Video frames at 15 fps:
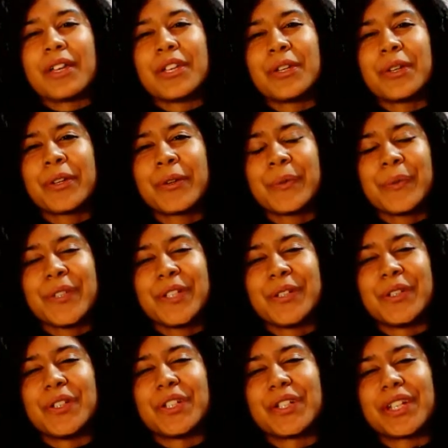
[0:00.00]
You can only
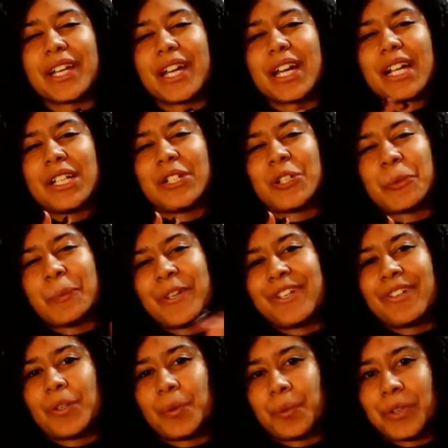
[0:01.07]
look at your
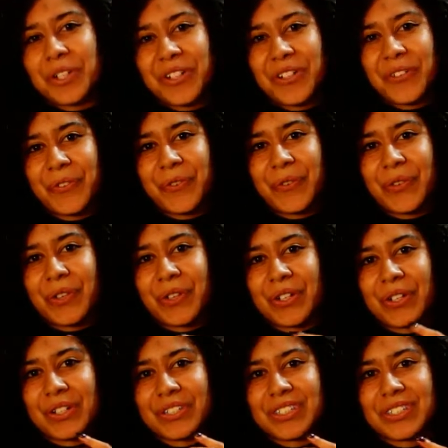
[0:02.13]
piece of work
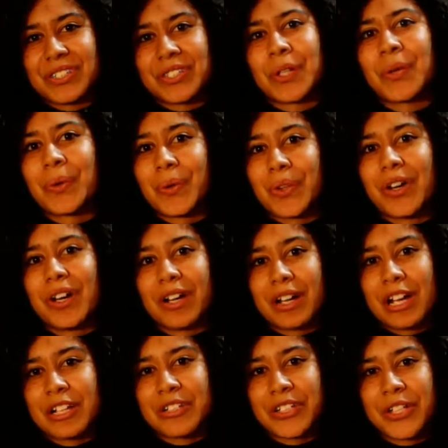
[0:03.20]
for so
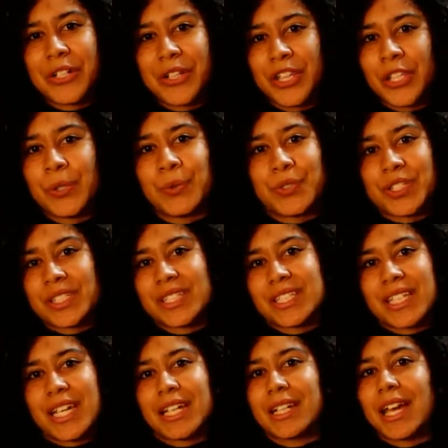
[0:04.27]
long until you
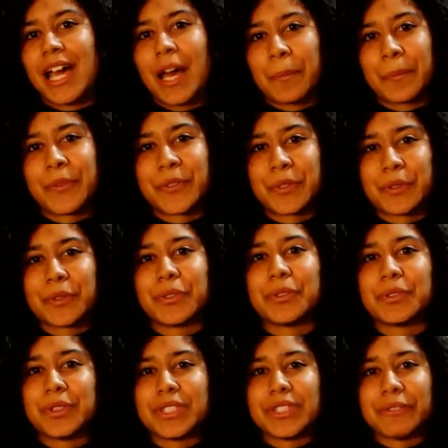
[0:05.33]
just get
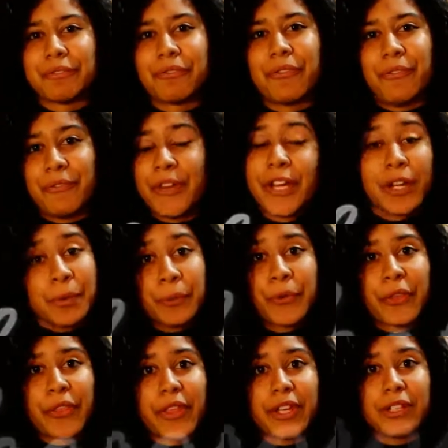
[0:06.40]
absolutely fed up
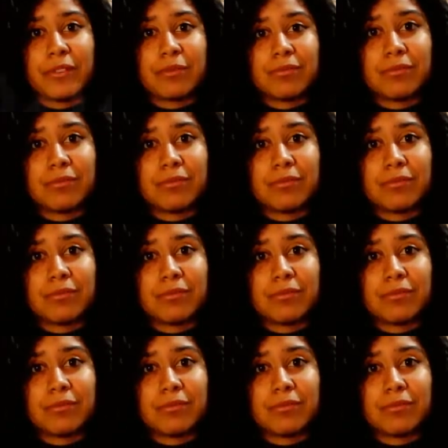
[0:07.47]
with it.